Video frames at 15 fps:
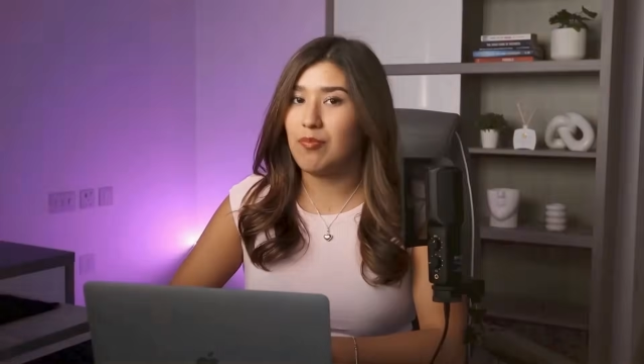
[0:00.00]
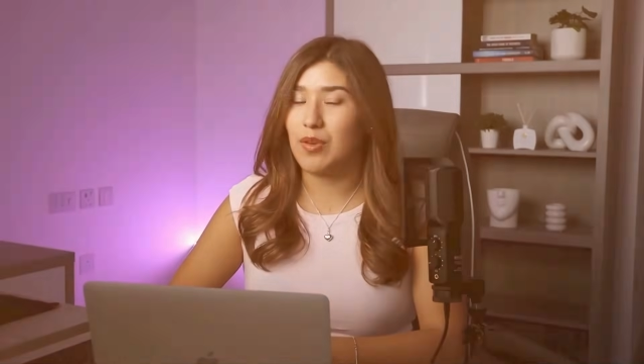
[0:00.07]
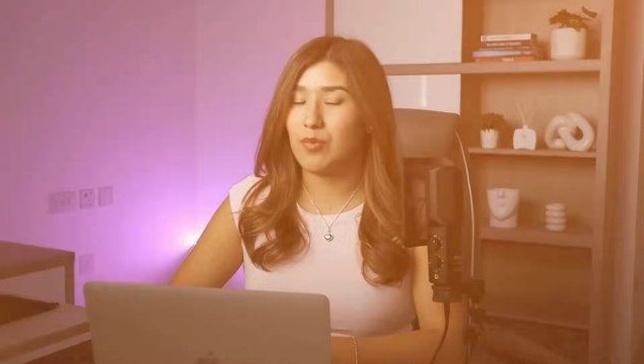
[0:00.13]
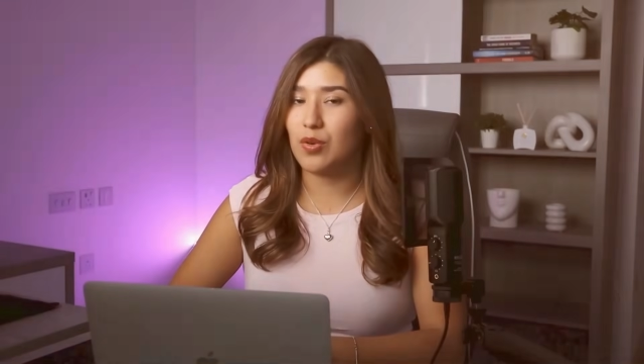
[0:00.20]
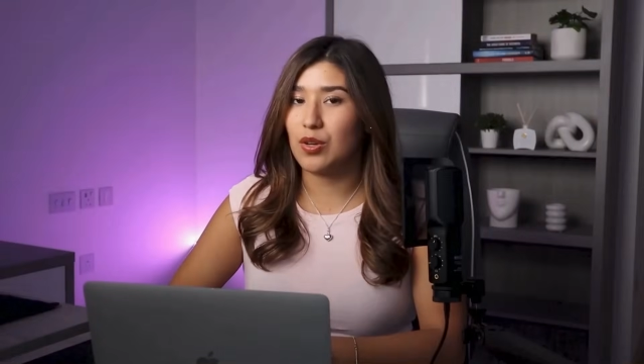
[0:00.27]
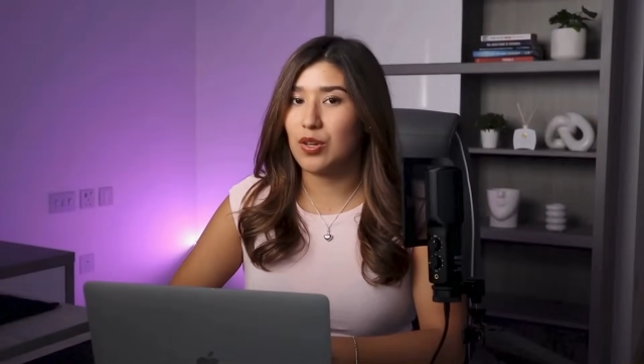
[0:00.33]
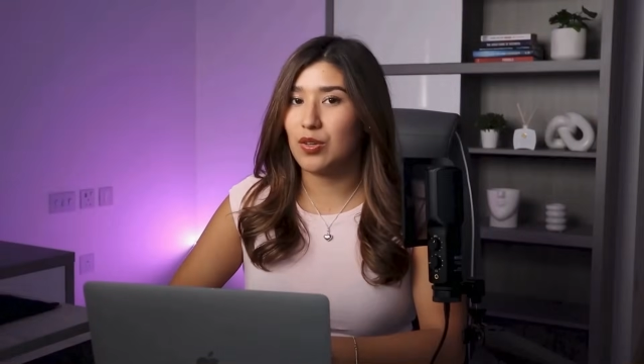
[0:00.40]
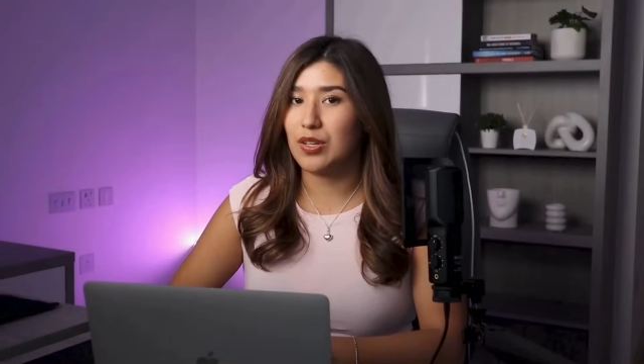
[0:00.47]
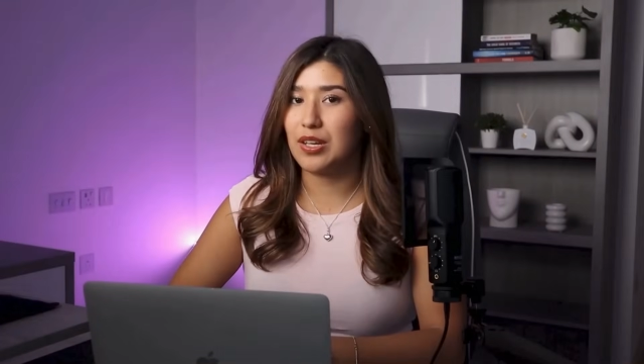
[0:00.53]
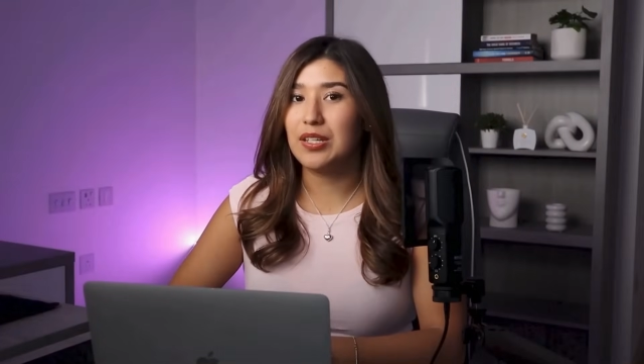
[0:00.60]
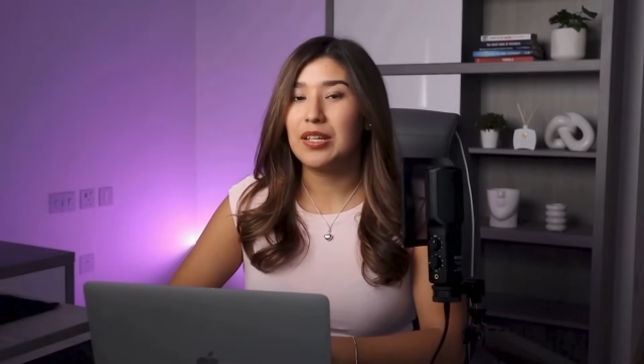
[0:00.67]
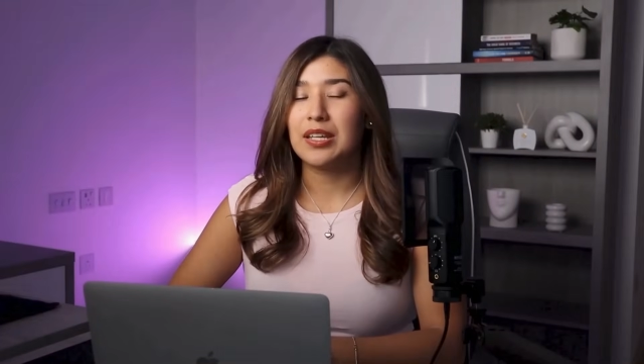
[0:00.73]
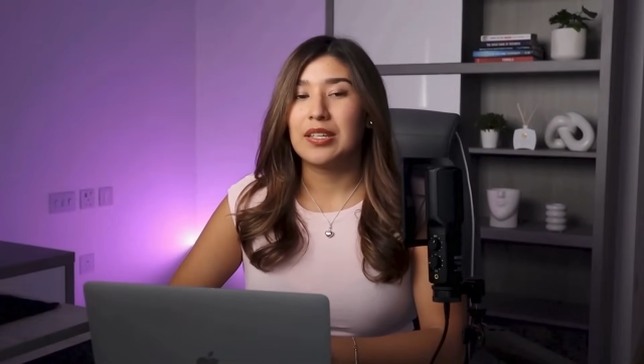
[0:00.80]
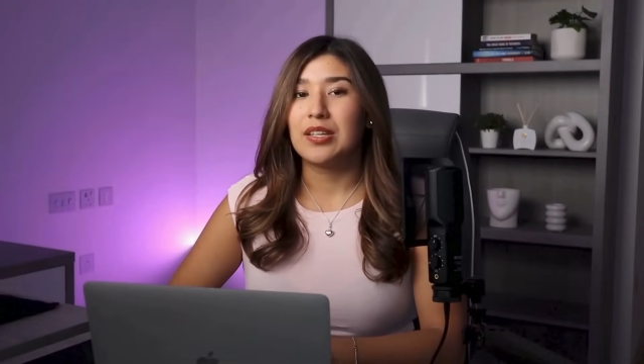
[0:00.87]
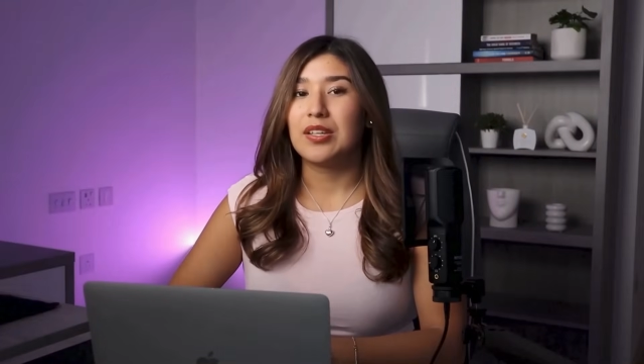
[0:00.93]
And people using
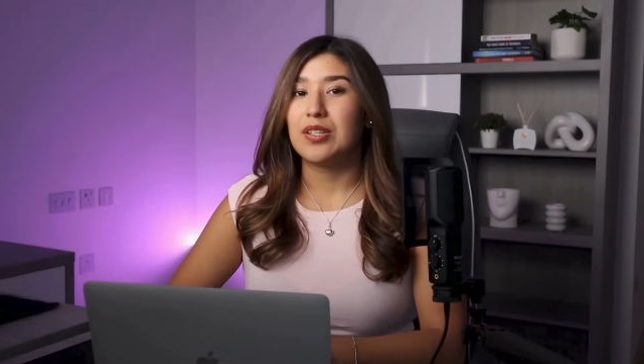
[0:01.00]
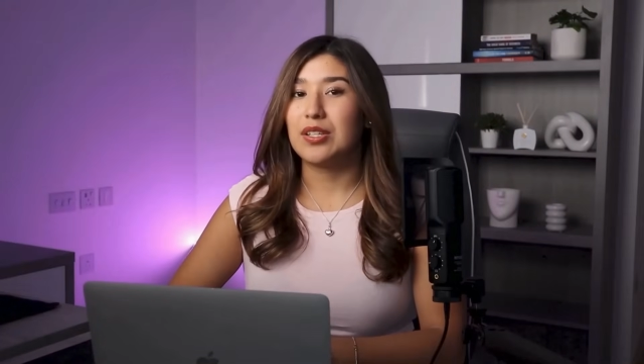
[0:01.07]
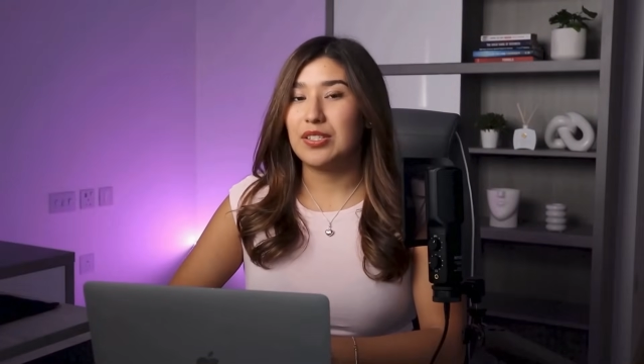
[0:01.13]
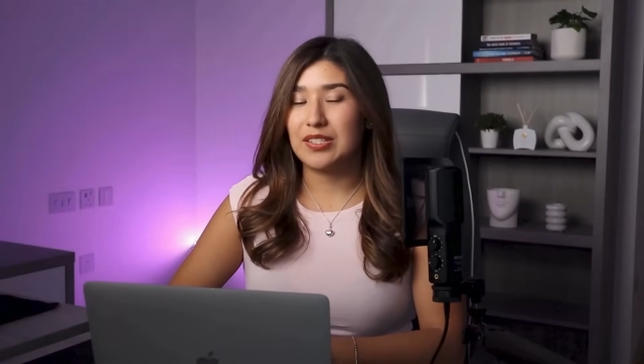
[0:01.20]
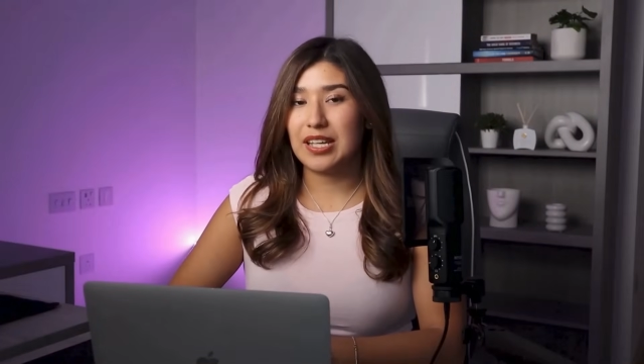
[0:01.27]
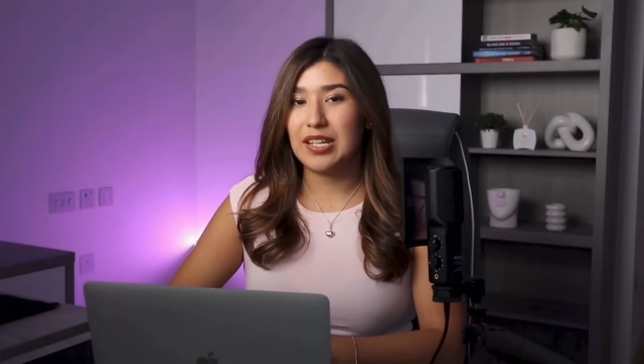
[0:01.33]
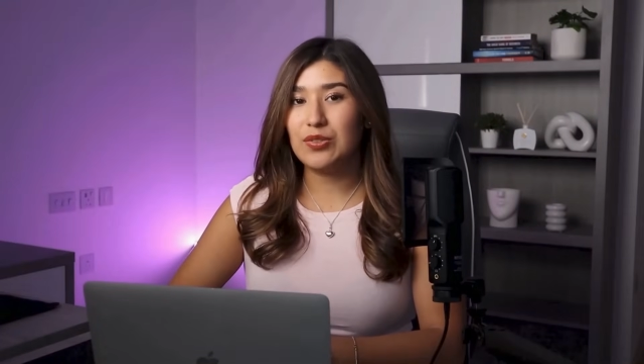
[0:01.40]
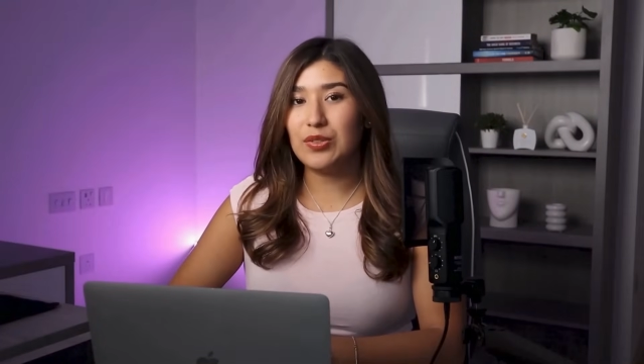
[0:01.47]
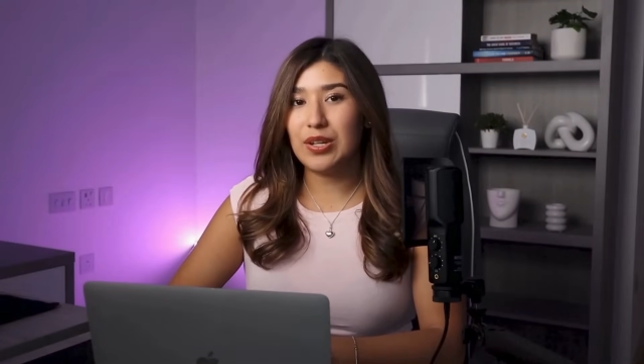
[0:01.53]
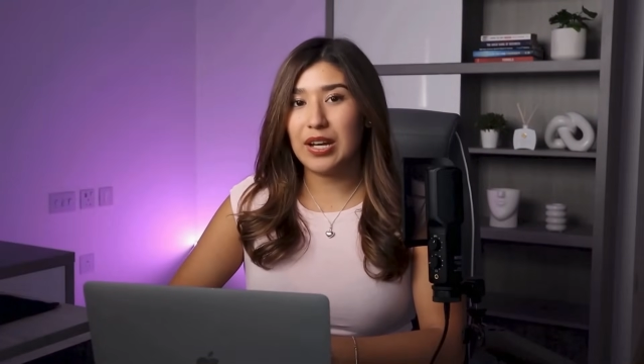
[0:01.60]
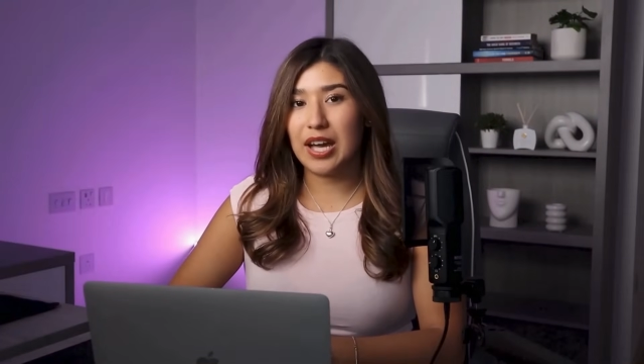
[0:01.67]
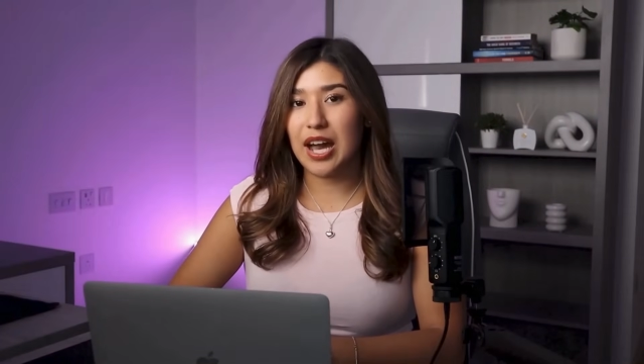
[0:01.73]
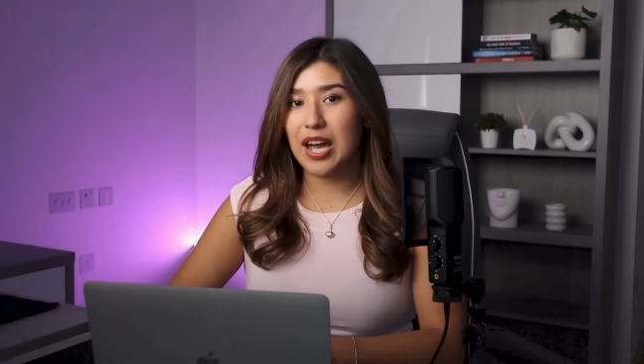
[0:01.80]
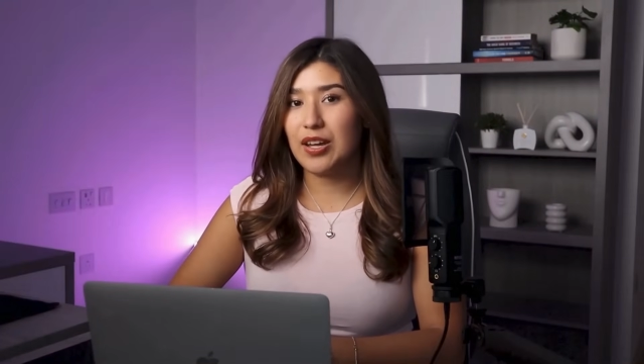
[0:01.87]
this successfully